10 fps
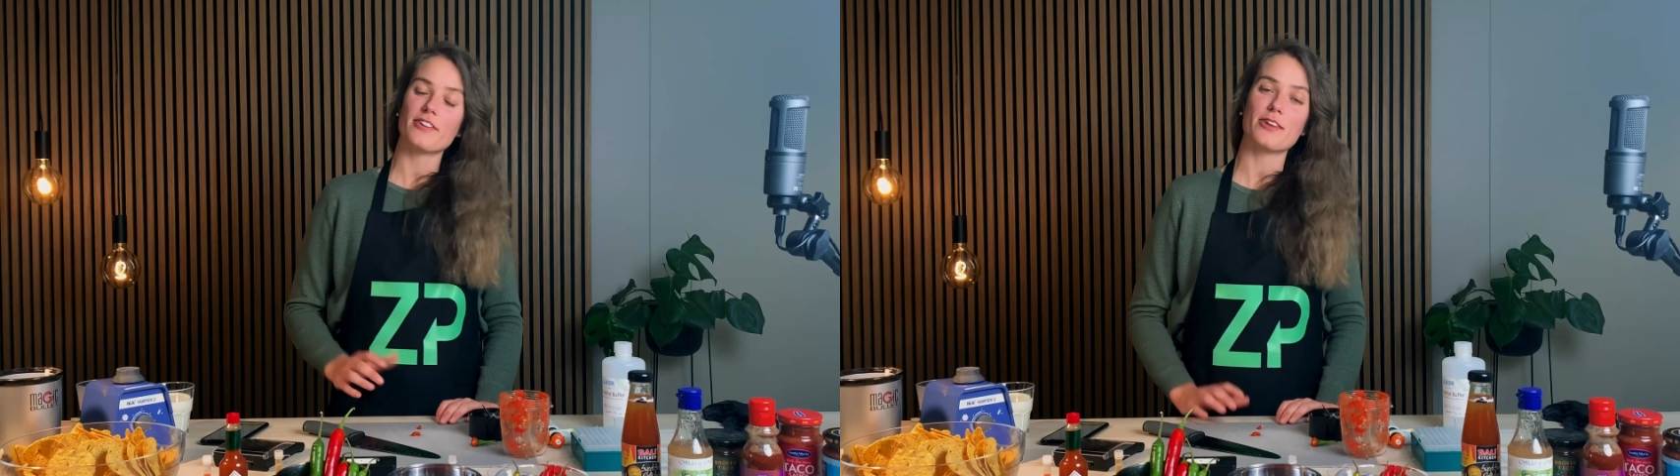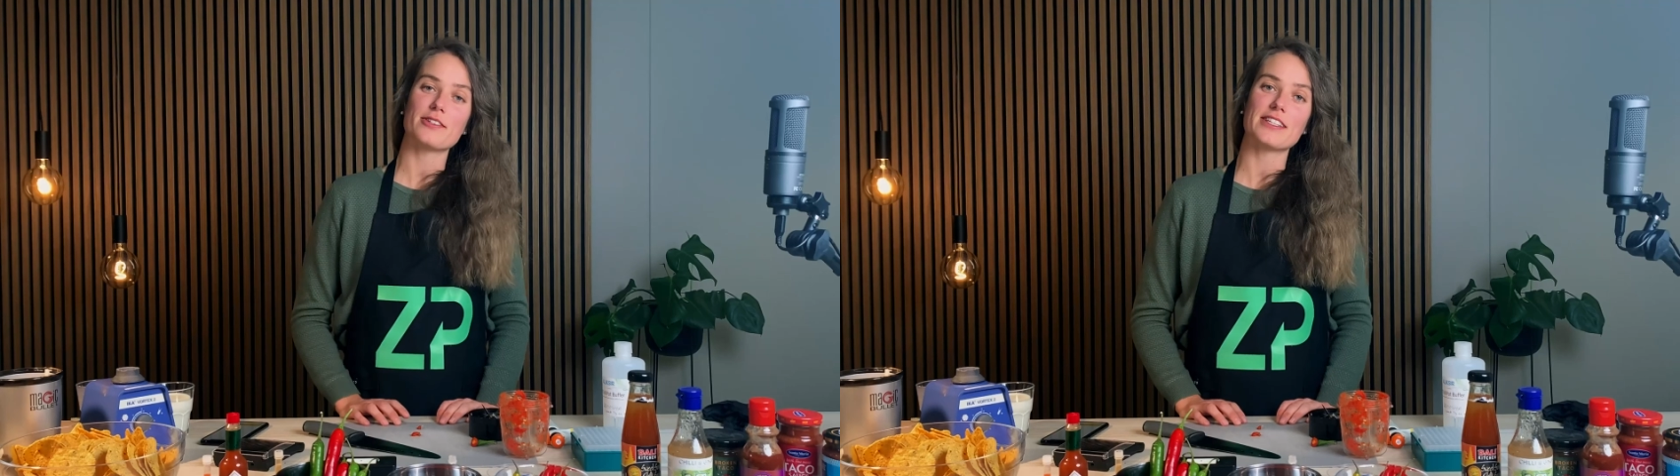
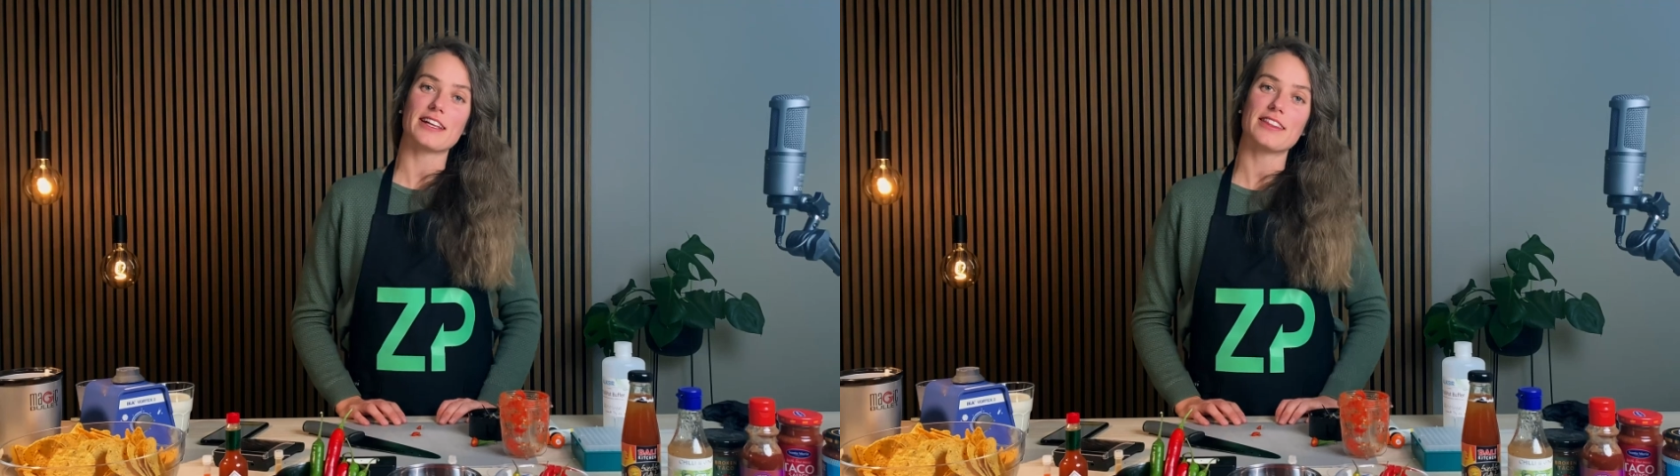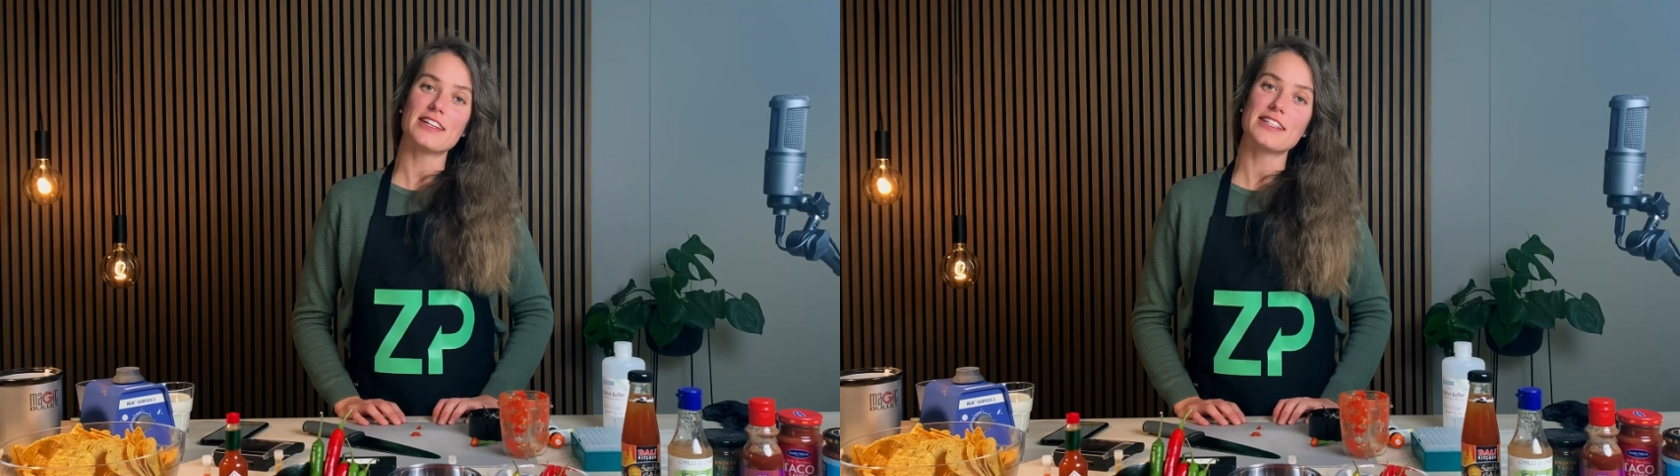videos
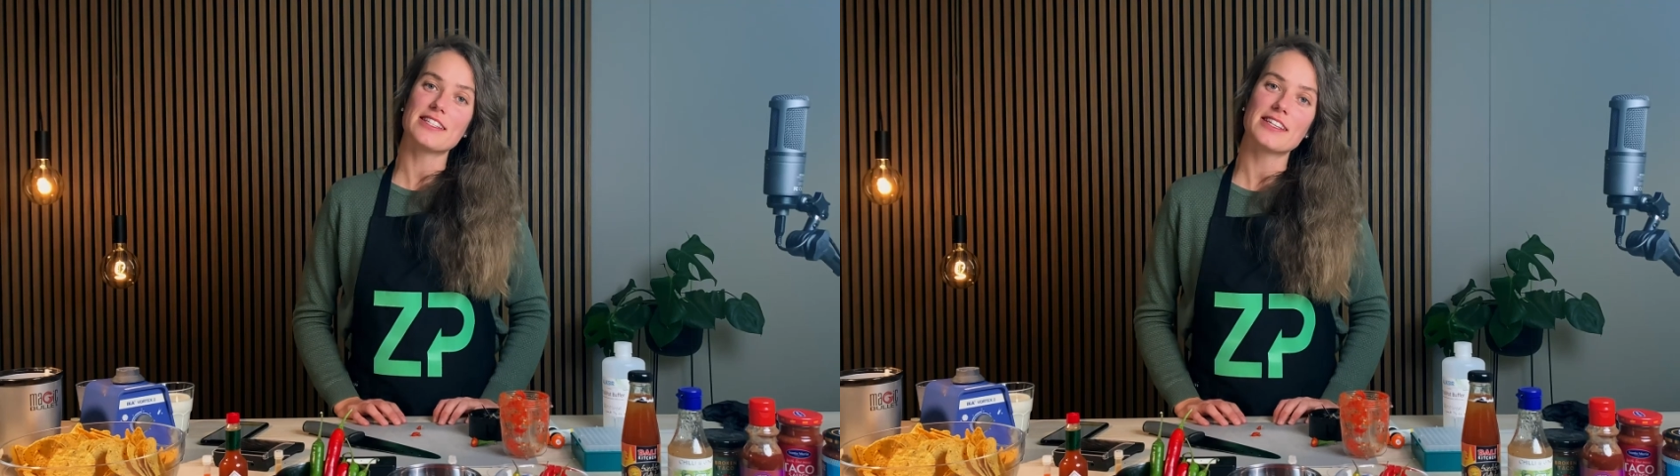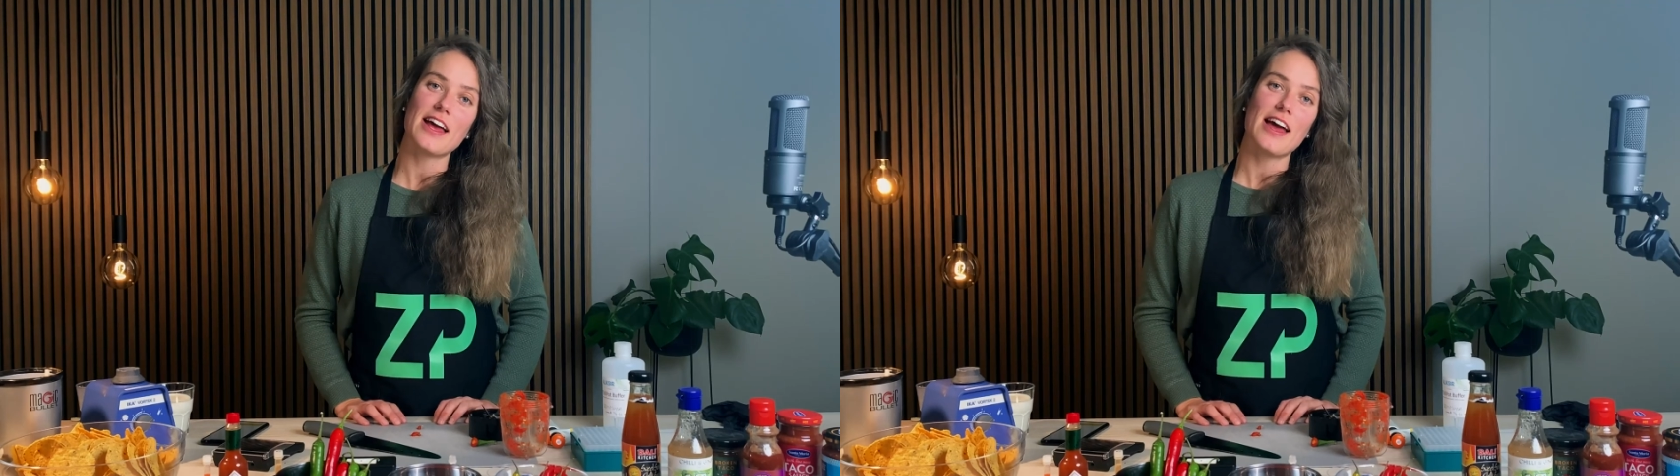like this,